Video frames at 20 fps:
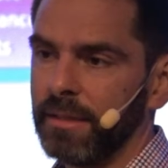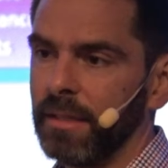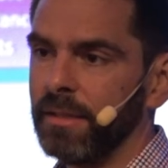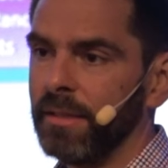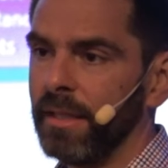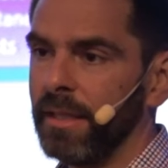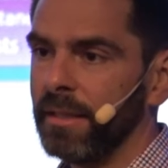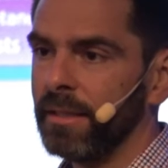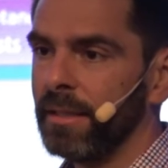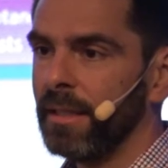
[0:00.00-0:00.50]

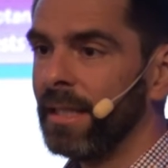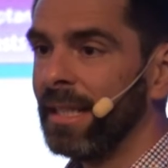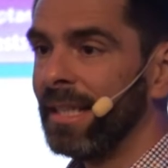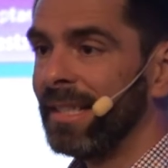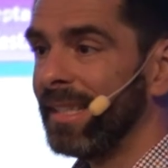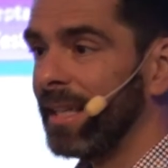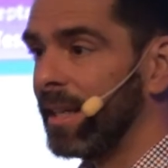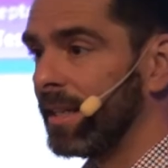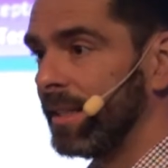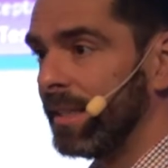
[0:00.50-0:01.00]
there.
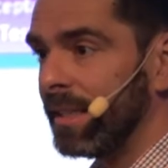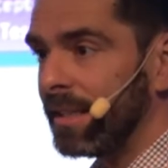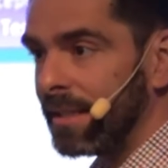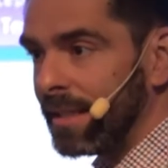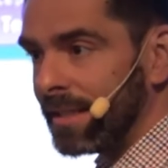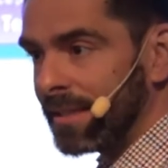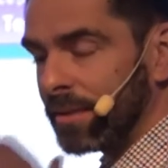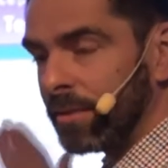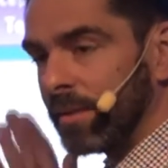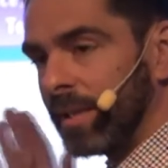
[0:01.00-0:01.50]
The idea is
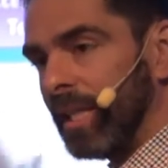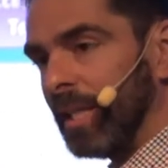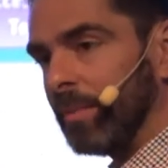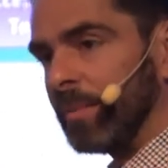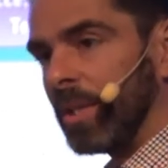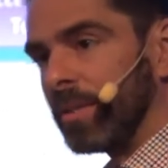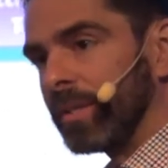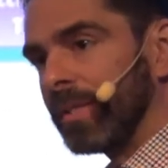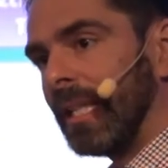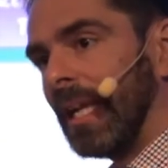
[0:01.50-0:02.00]
to keep
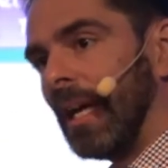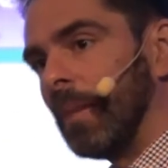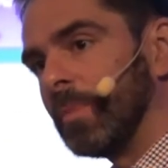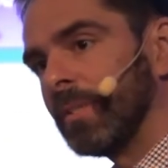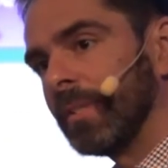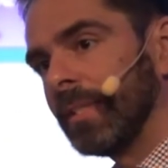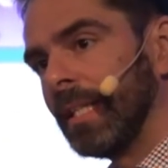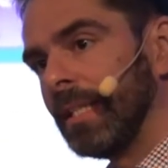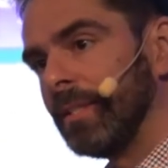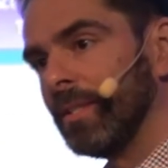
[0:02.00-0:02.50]
those lab
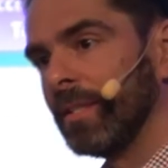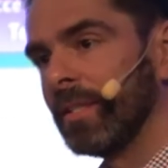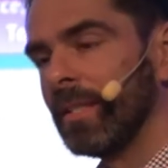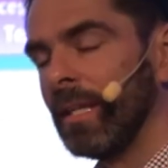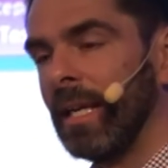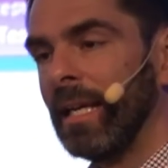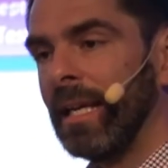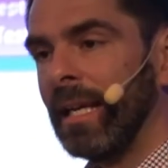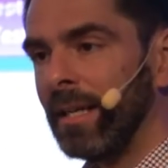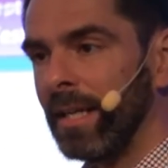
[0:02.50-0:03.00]
stages
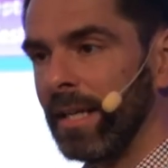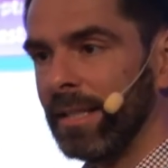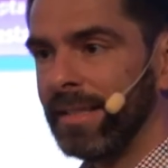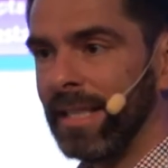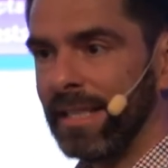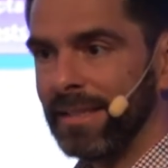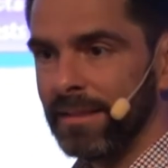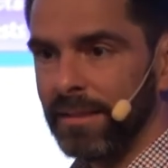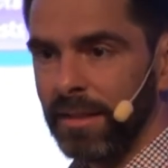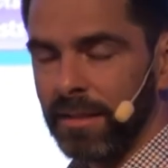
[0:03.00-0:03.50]

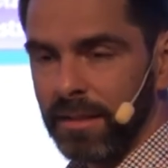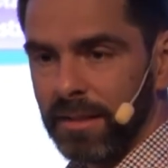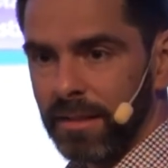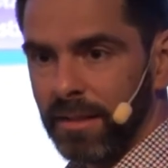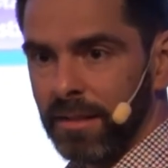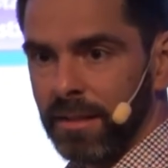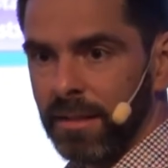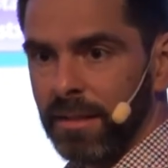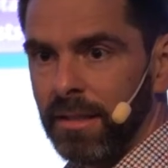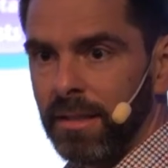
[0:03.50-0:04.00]
identical
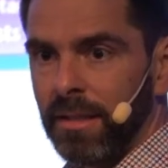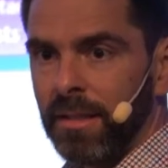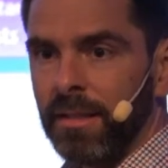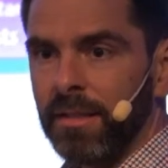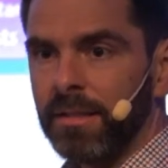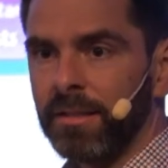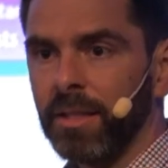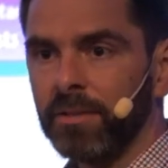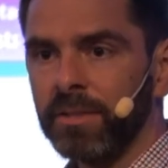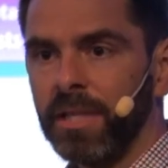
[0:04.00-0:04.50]

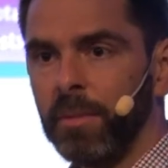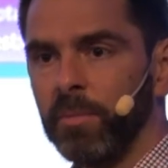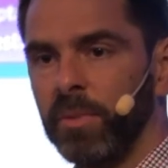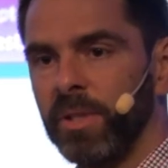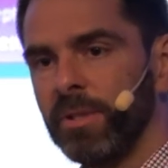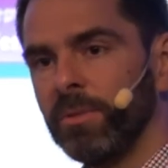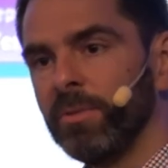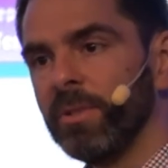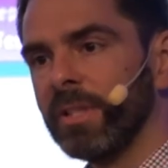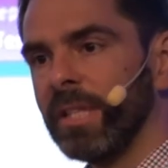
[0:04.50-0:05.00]
so that we
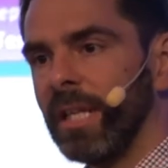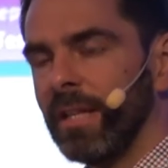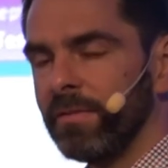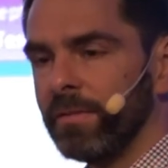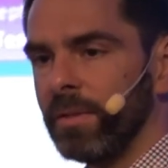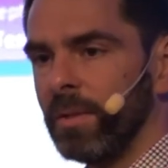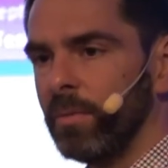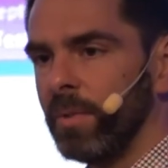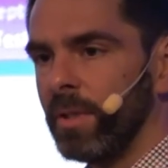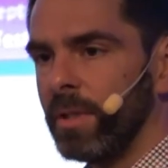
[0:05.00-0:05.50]
do not have to
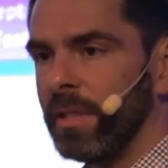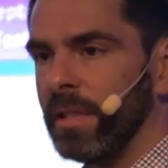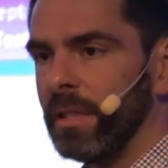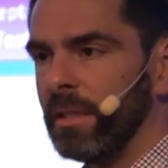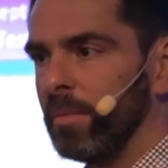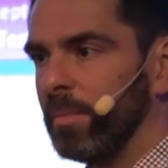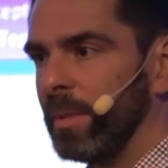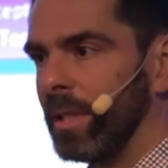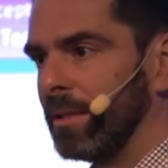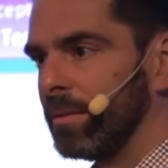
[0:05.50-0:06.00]
worry
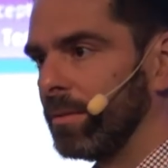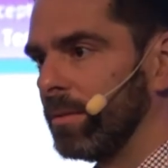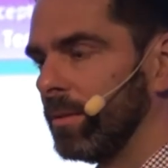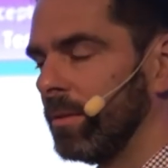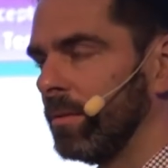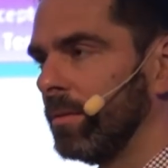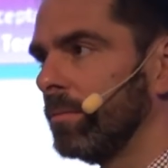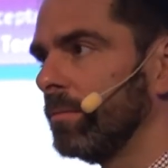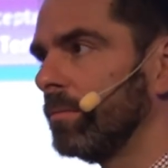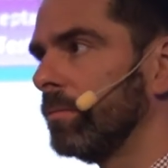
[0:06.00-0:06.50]
about
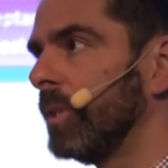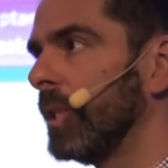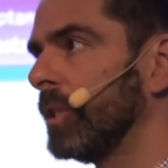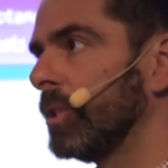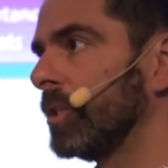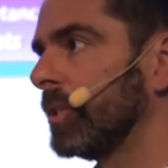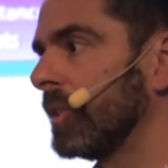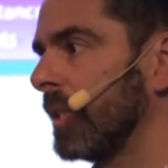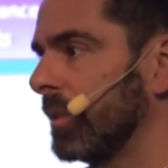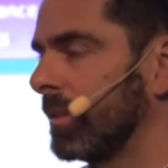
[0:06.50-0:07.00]

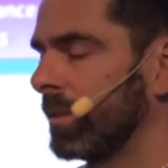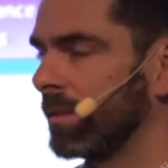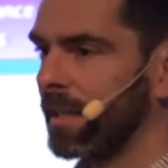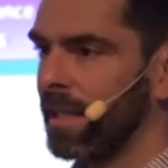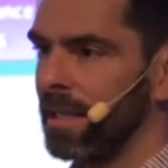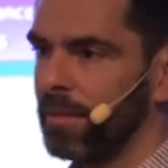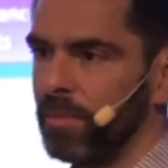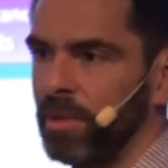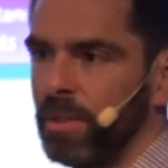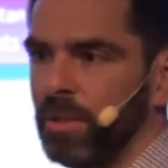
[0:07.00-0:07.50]
which test
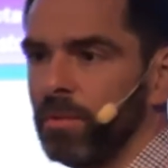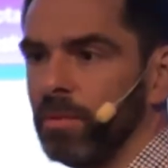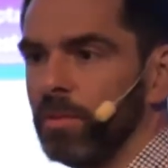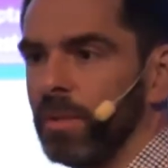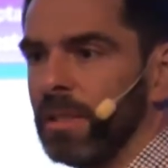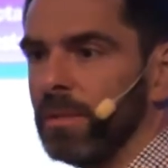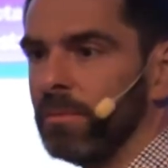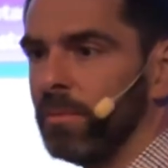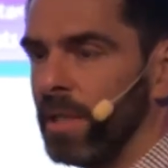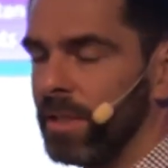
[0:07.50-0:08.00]
can we do
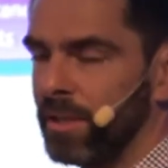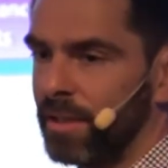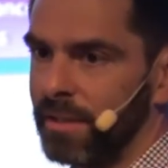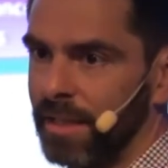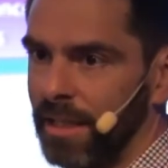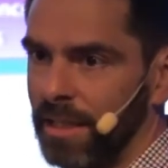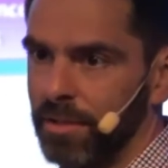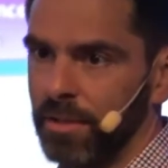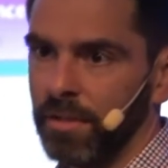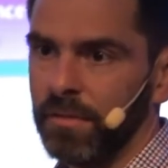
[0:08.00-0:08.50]
in which
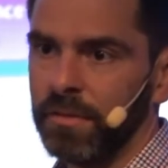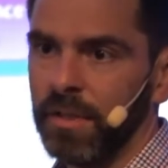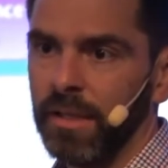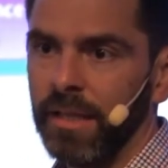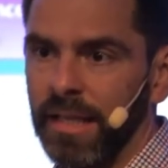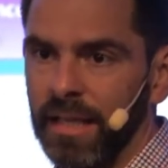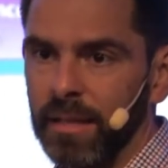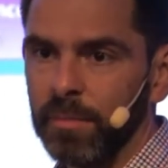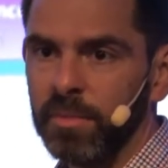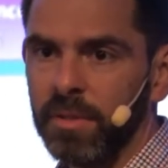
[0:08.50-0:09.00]
stage of the
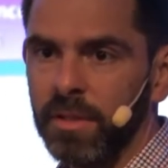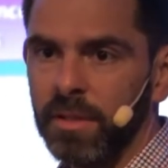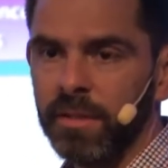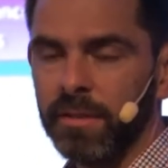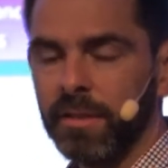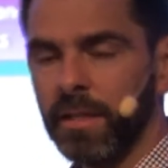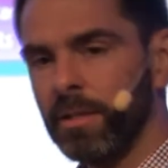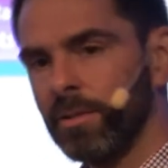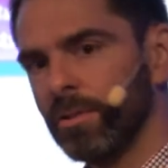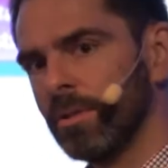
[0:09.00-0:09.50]
lab.
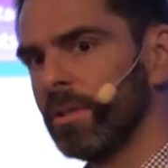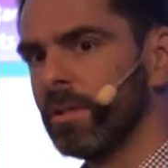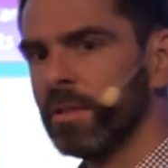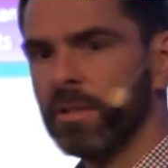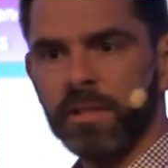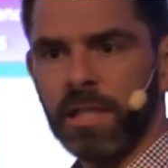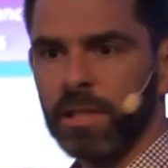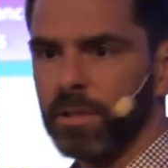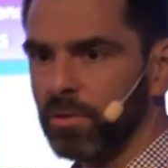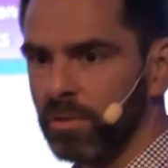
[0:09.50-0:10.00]
They
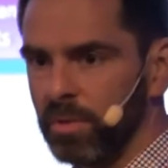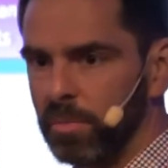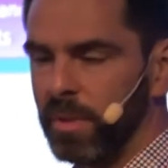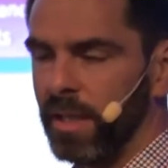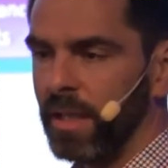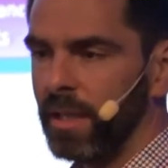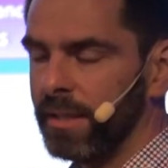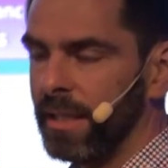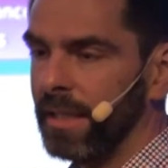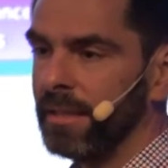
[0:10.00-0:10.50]
should be
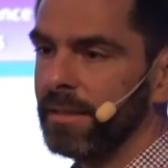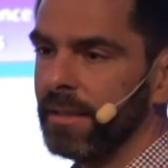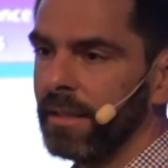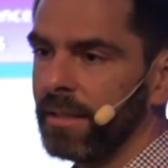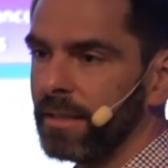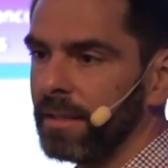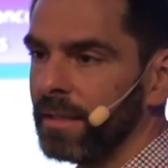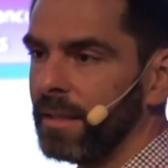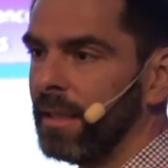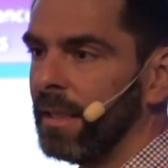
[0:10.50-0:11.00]

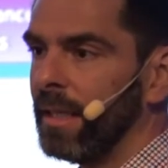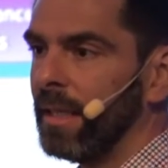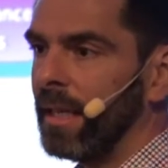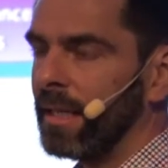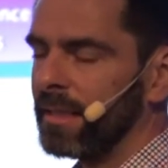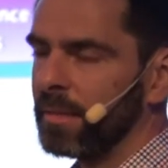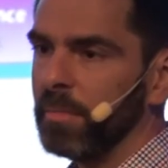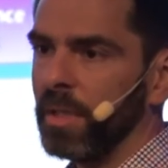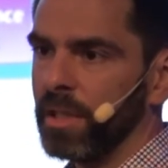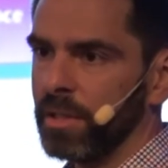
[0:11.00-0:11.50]
identical as
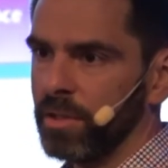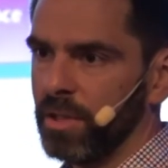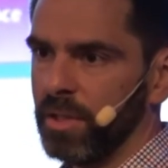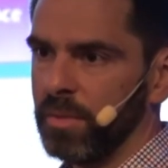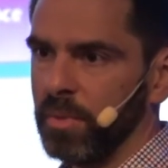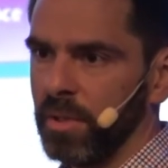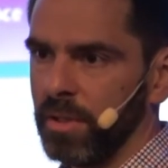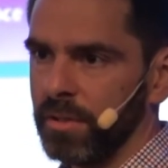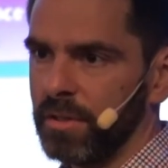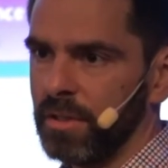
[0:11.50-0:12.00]
much as
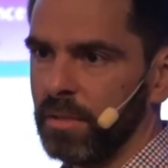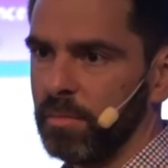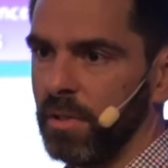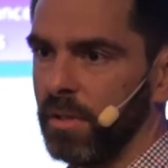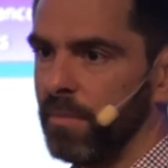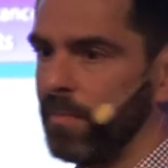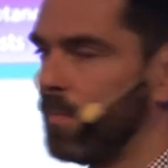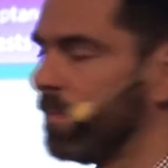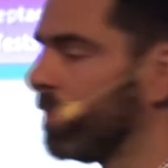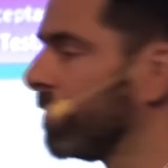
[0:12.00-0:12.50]
possible.
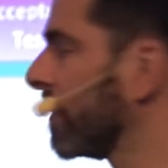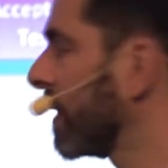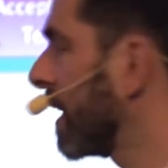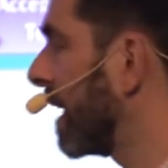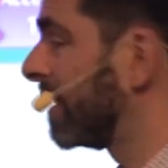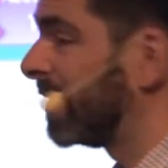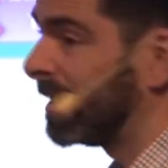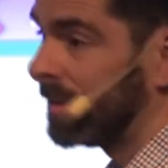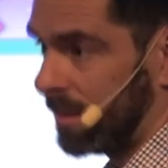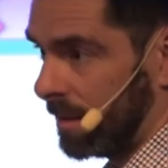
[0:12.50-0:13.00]
And
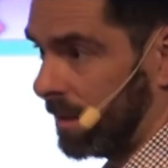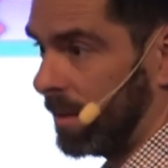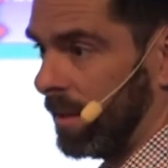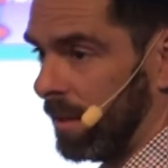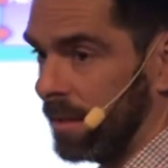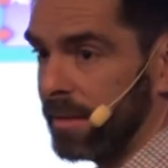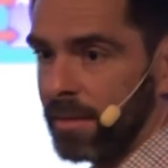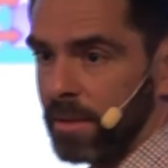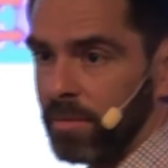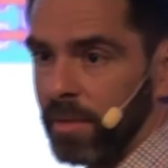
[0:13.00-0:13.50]

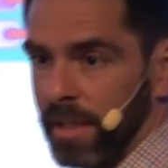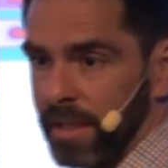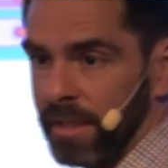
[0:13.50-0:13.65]
it's quite an